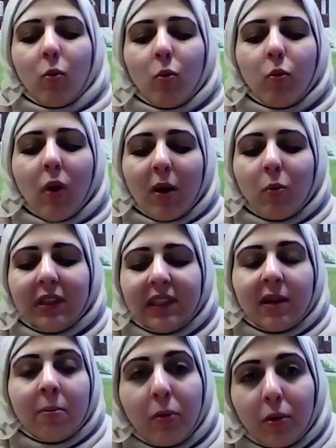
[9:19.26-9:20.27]
Why was it
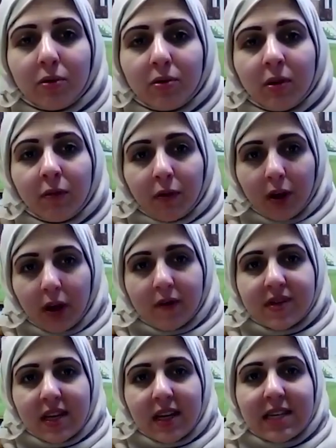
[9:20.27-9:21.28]
important for
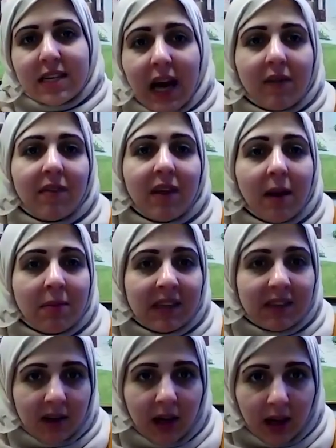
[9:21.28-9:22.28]
IFSSA to have that
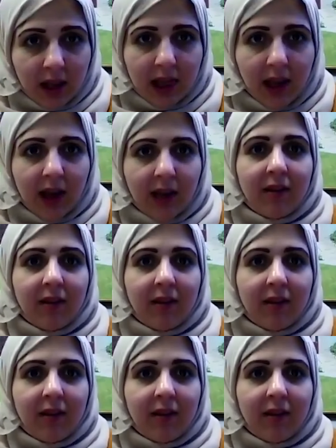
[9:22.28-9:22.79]
mental health line,